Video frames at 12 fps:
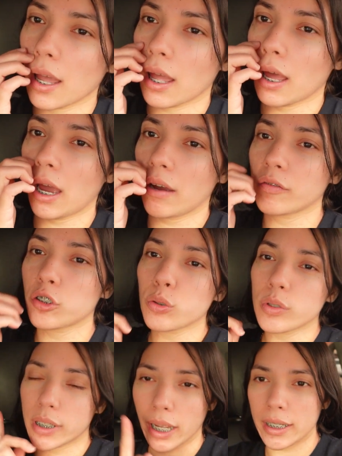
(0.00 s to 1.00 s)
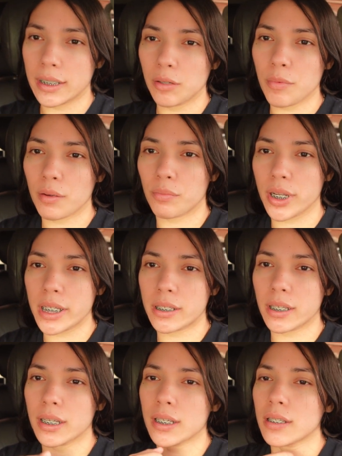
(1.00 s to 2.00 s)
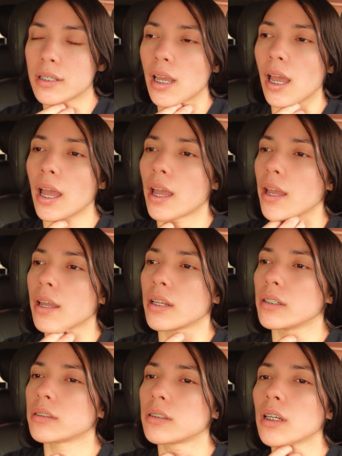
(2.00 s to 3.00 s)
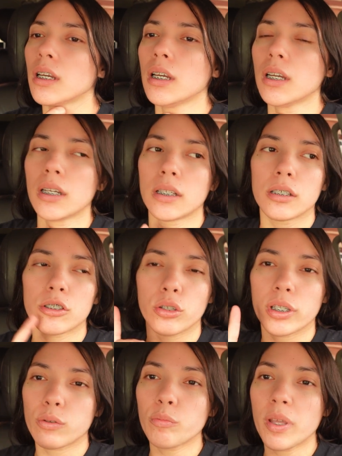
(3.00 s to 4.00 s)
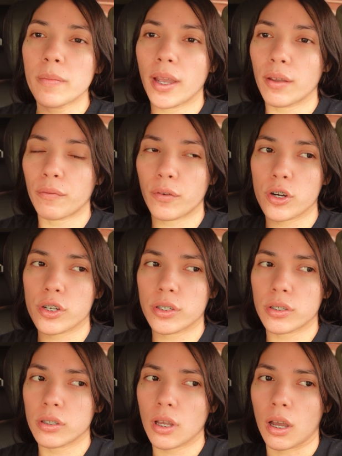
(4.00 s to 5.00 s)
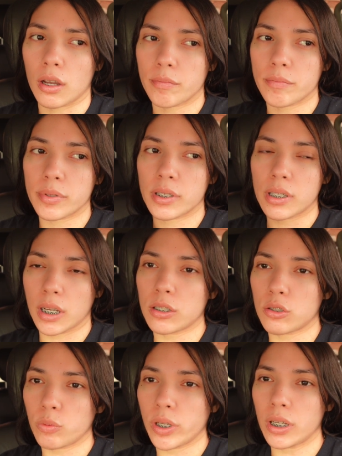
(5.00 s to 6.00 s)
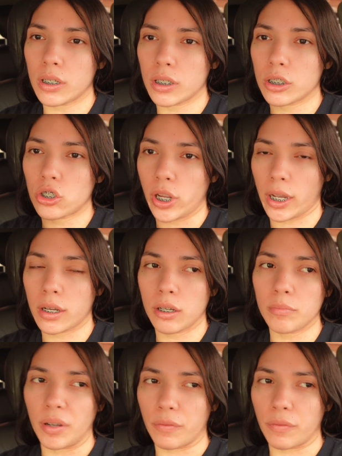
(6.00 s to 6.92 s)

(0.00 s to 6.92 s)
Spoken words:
have to tighten my braces and. So this will be my first 6-week checkup, my